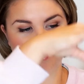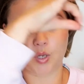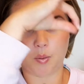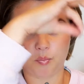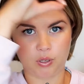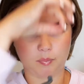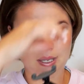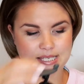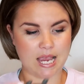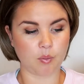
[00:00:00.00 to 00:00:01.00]
you know, bring the
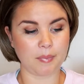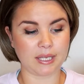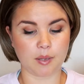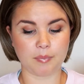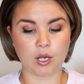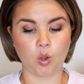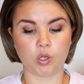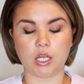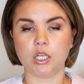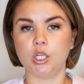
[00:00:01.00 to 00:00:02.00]
pins out and make it a bit longer.